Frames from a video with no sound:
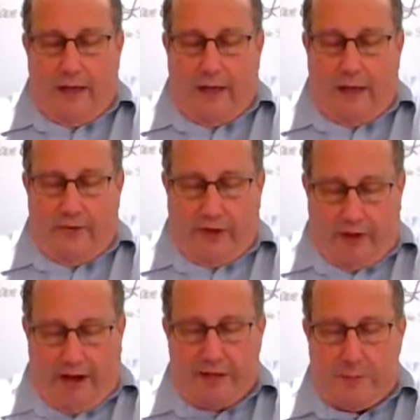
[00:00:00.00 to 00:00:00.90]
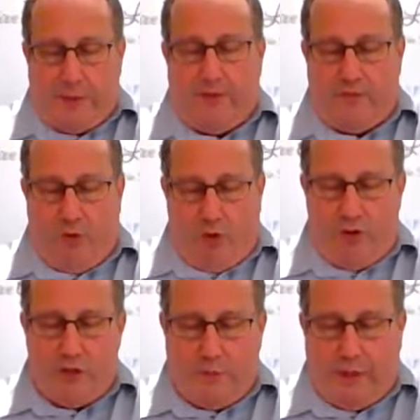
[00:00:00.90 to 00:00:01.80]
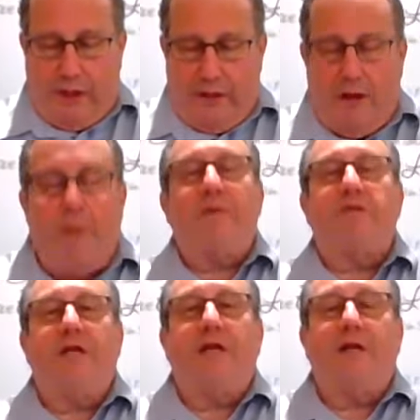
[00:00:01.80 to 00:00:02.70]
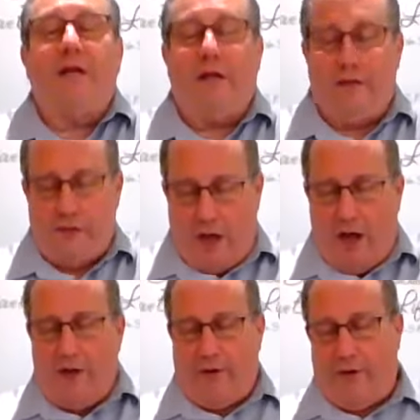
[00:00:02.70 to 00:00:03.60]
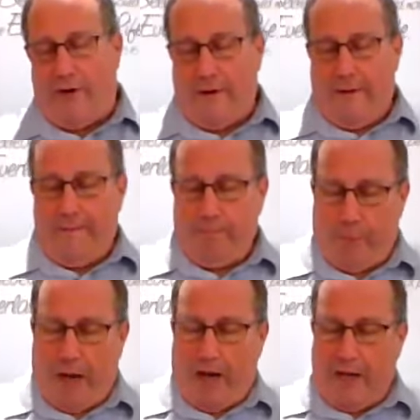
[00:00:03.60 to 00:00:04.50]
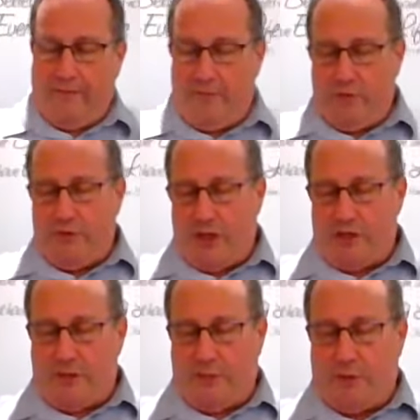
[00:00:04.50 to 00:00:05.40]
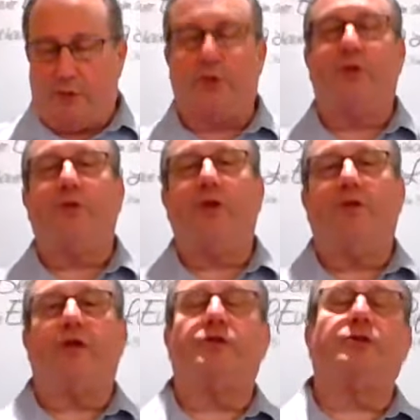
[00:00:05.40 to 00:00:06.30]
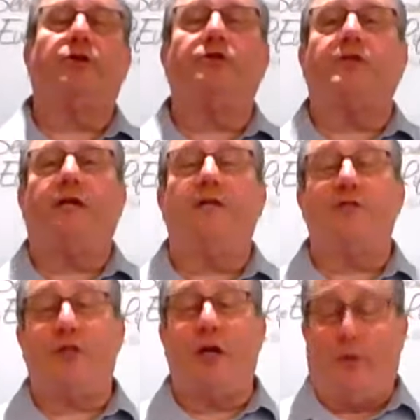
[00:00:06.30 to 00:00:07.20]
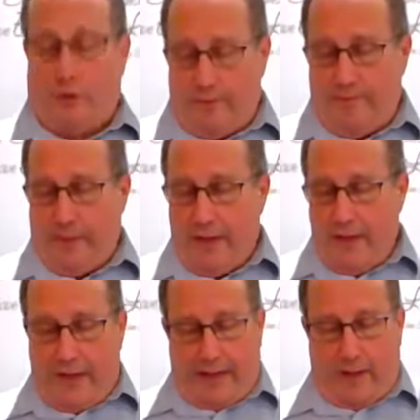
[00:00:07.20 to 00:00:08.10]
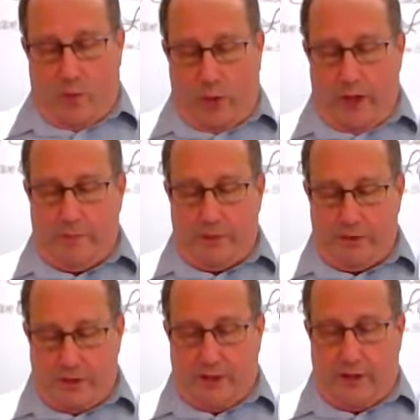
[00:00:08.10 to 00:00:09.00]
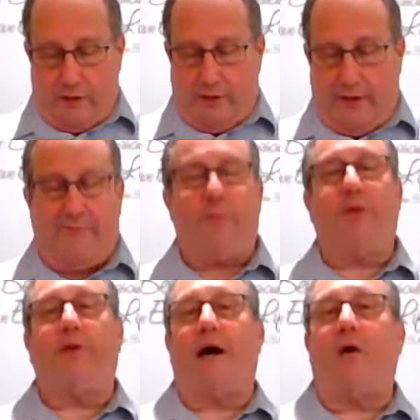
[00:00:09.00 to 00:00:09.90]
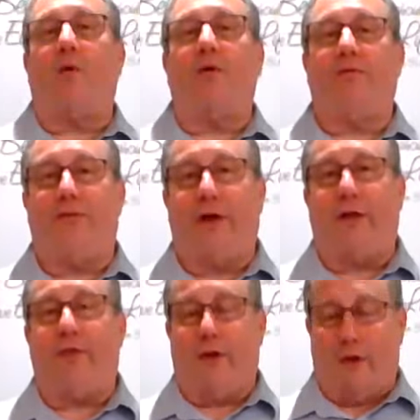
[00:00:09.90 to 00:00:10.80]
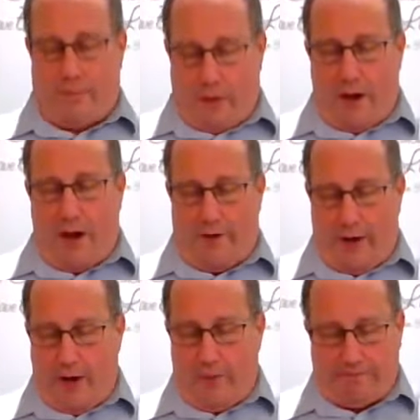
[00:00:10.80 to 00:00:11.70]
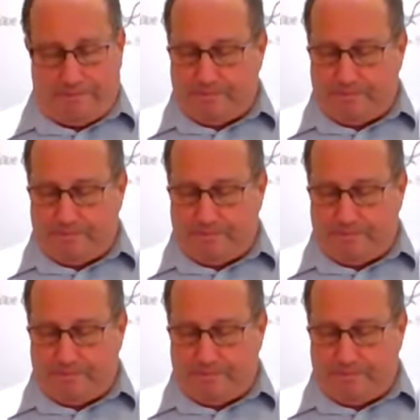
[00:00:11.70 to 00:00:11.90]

uh, the gospel, of course, but encompassing the entire body of New Testament truth, the church in general, and we in particular have built our faith upon. Now,